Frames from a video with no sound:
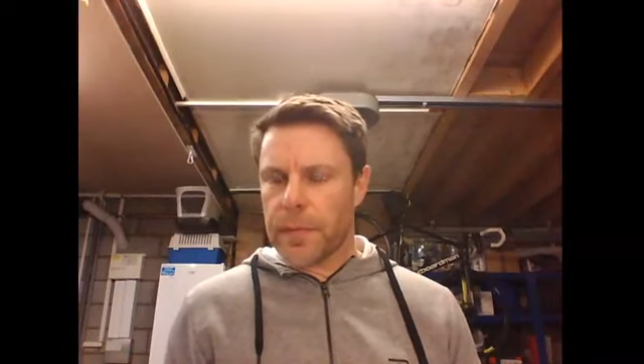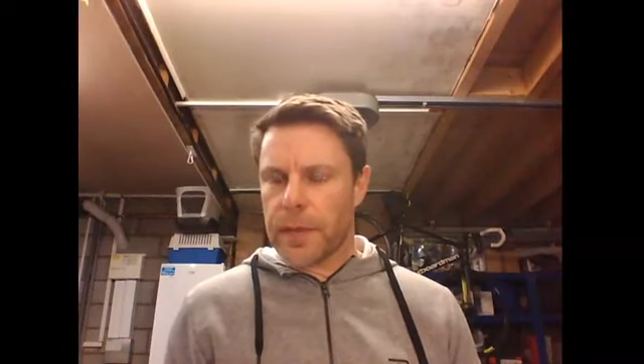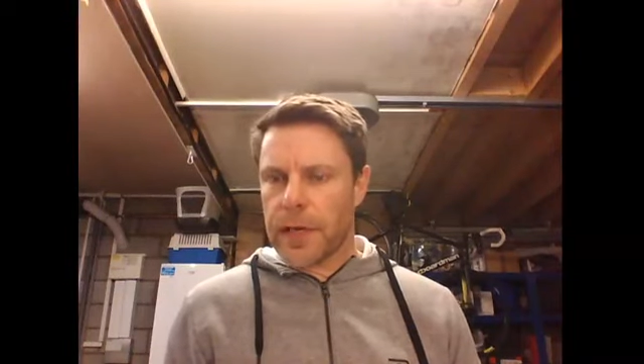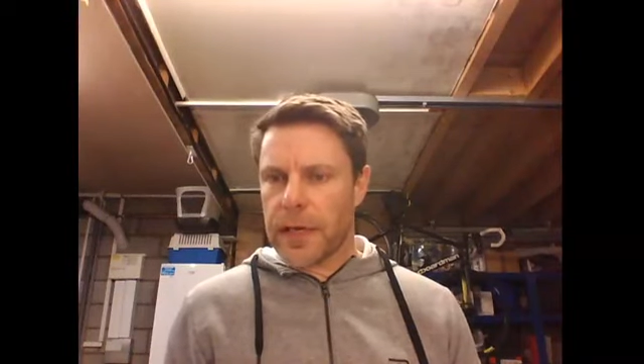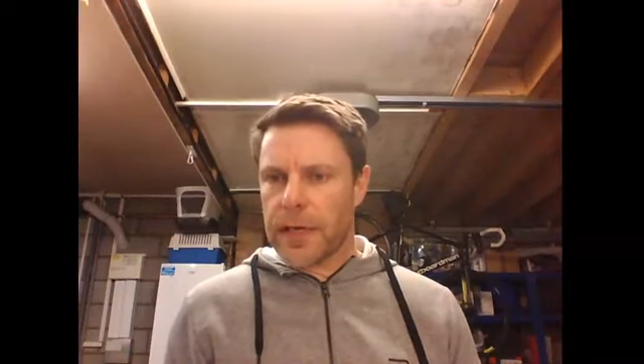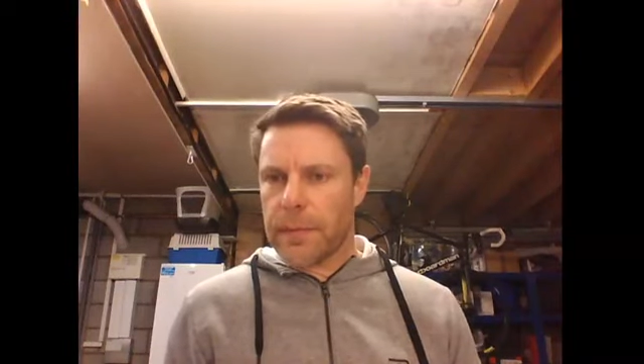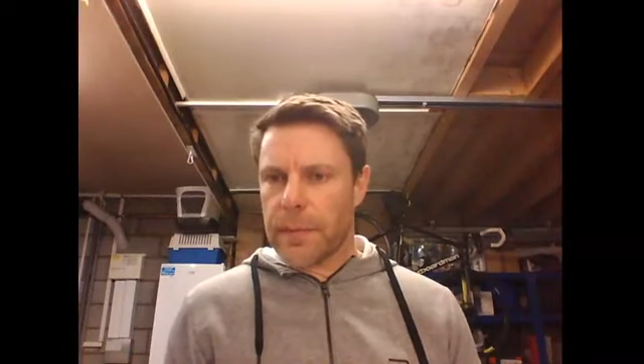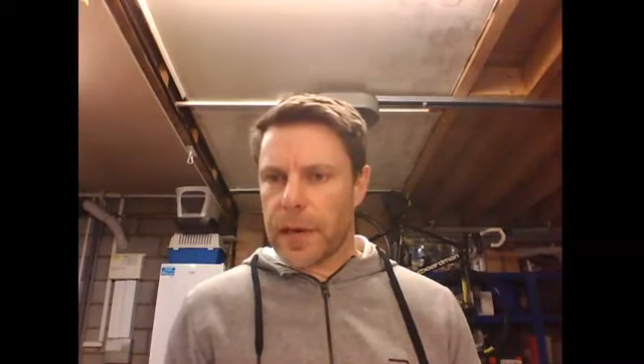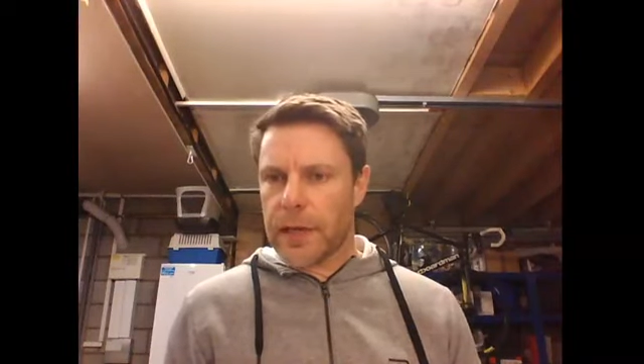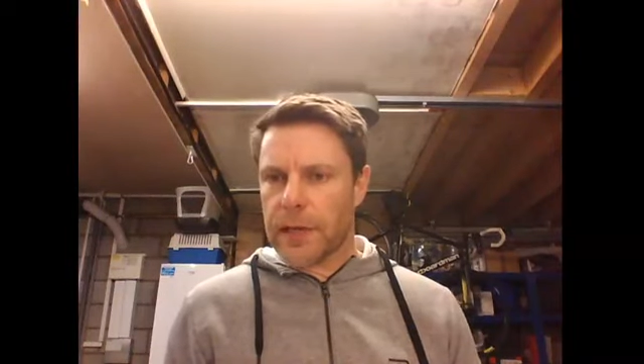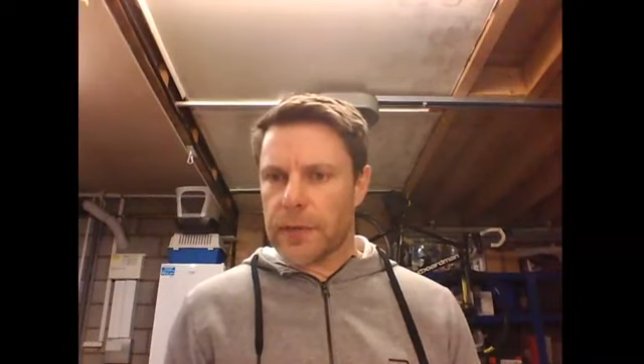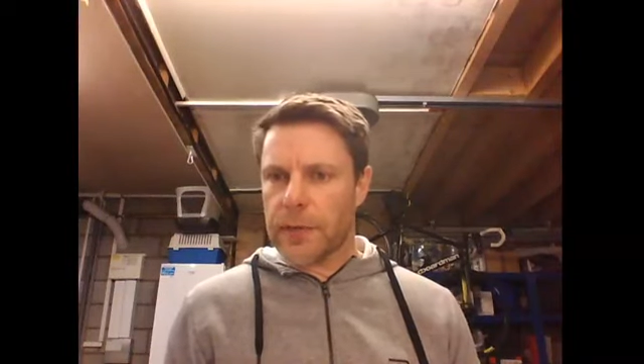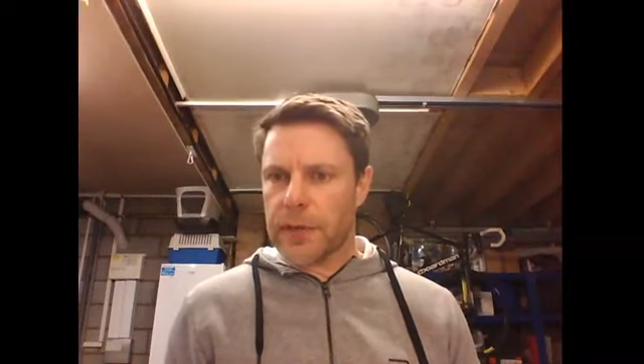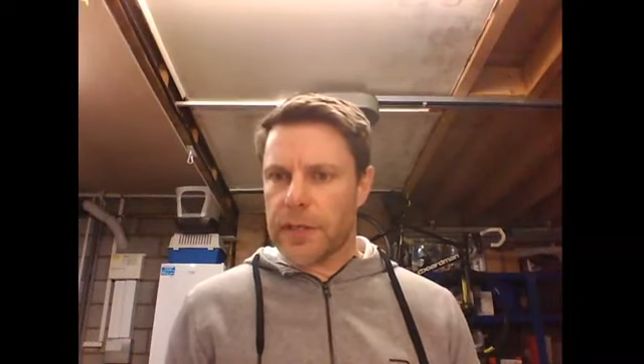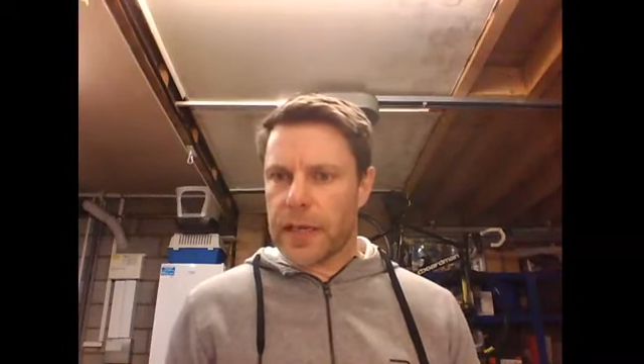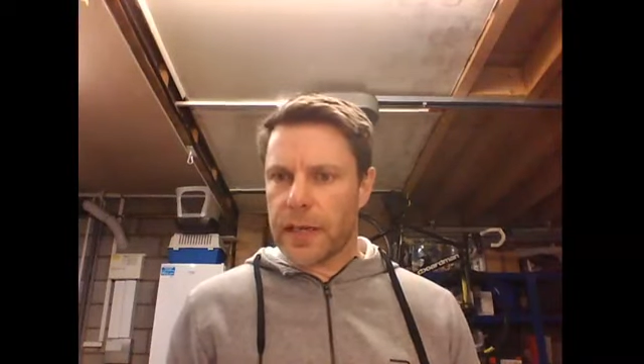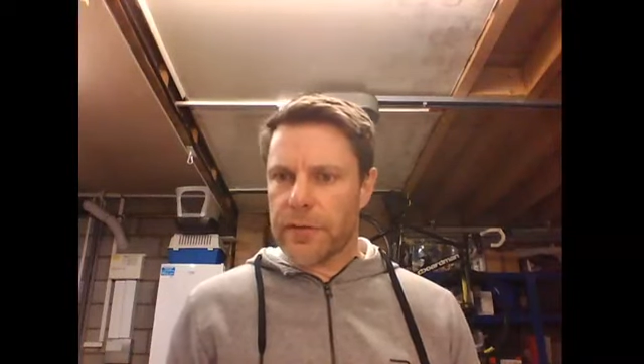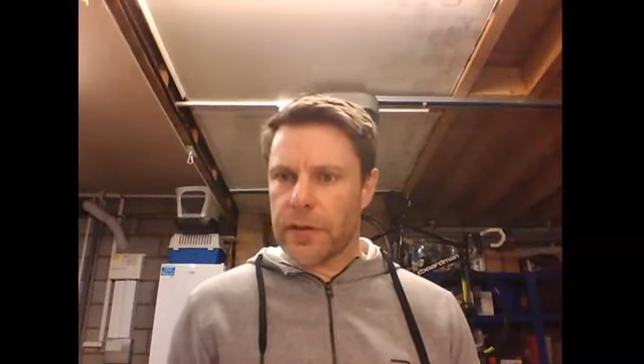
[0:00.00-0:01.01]
getting it back to
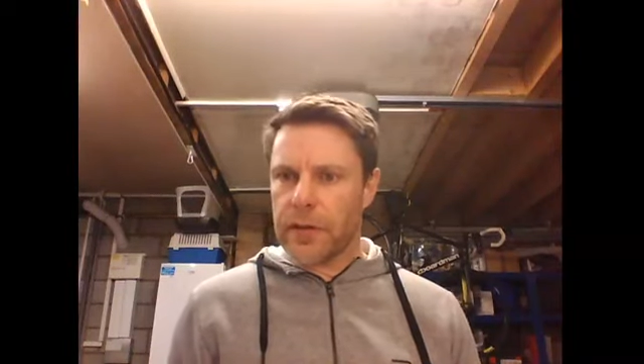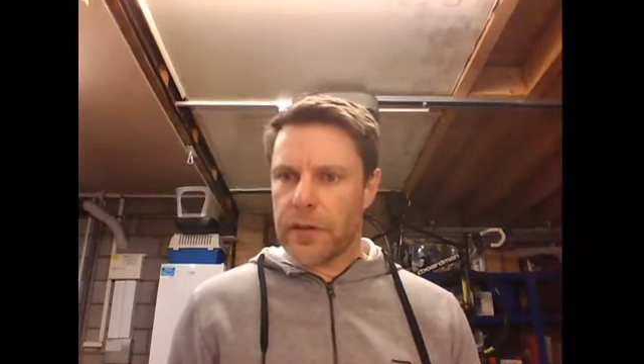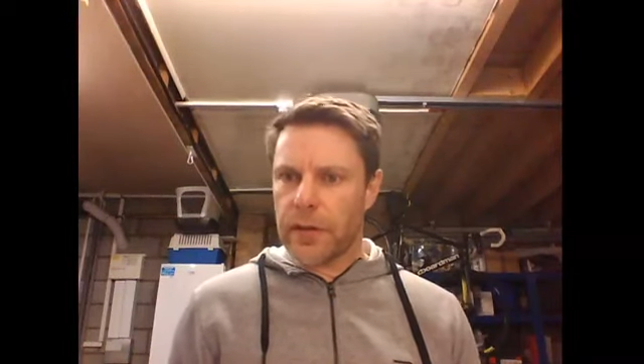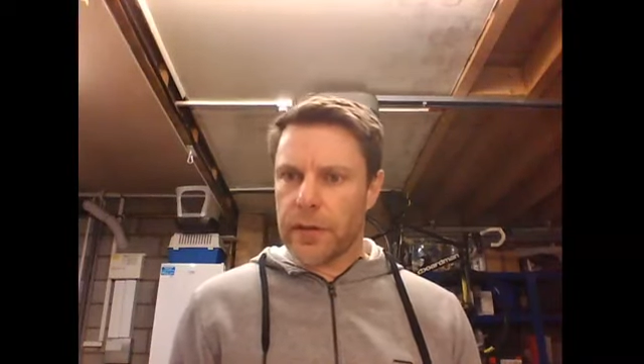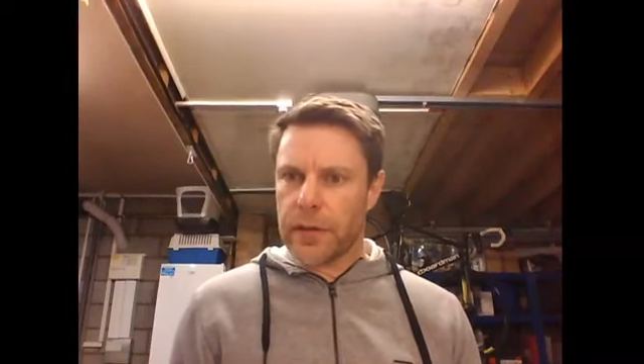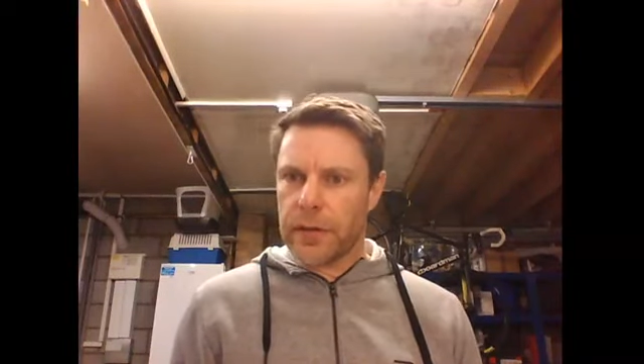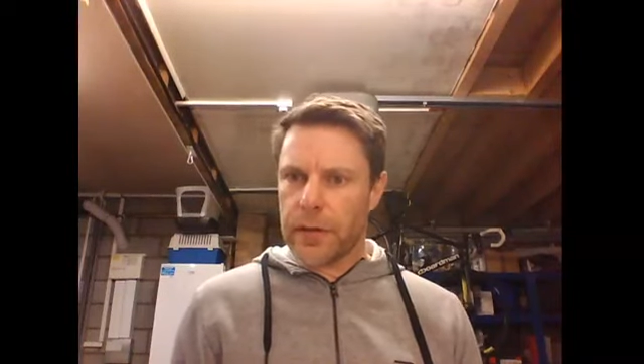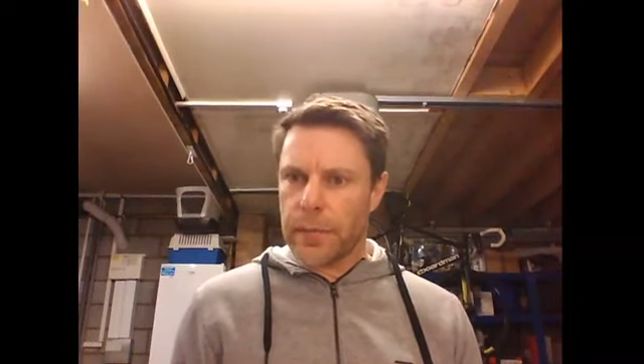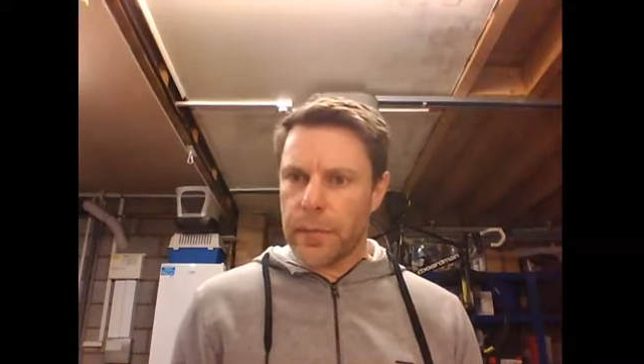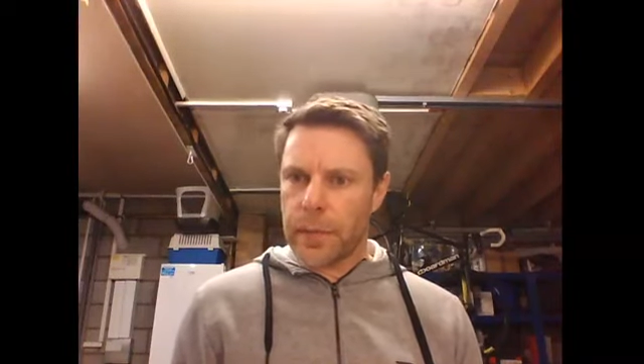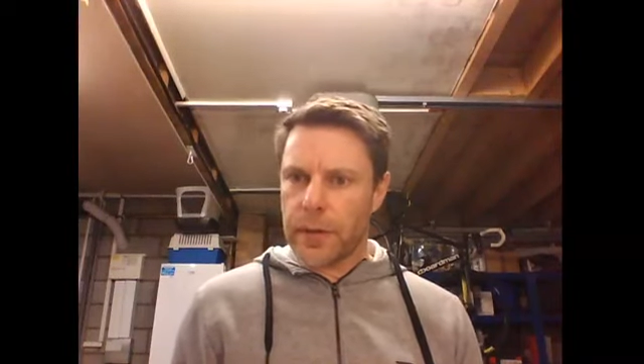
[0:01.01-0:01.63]
us and having a look.